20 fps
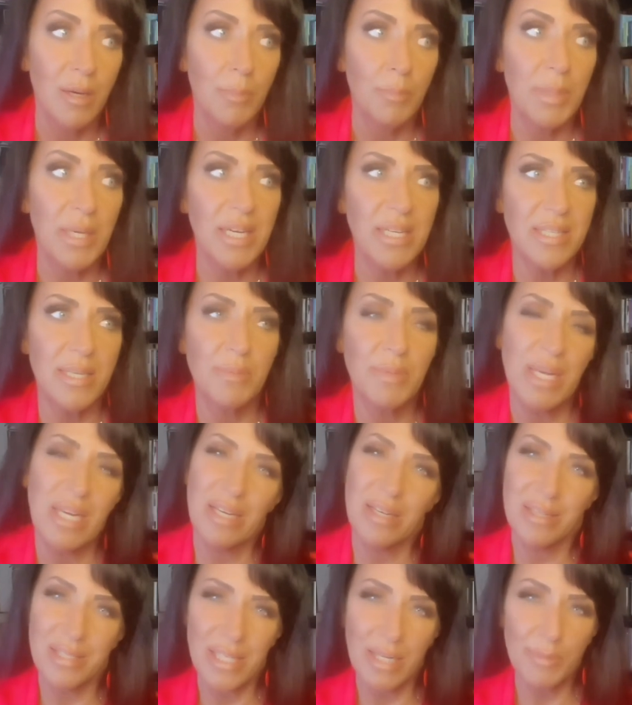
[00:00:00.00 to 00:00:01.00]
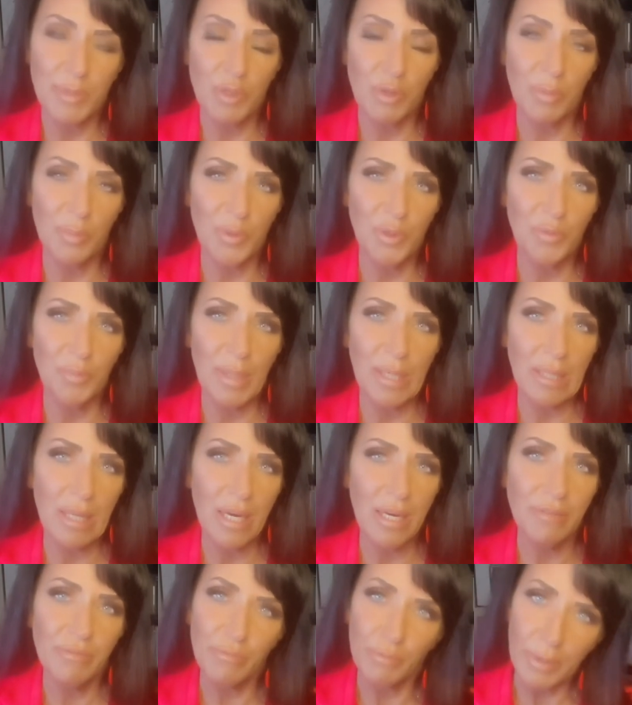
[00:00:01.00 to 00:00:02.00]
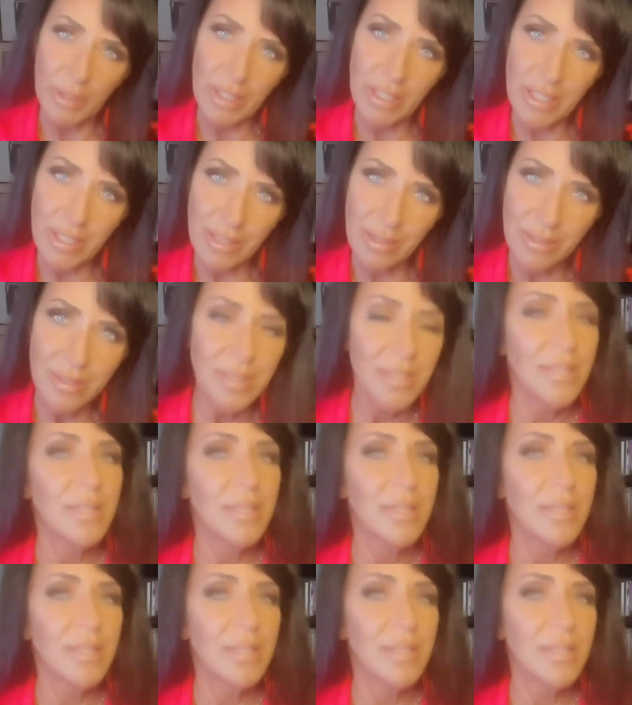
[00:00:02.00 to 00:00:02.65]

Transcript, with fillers: because I'm taking steps to improve my life? Really?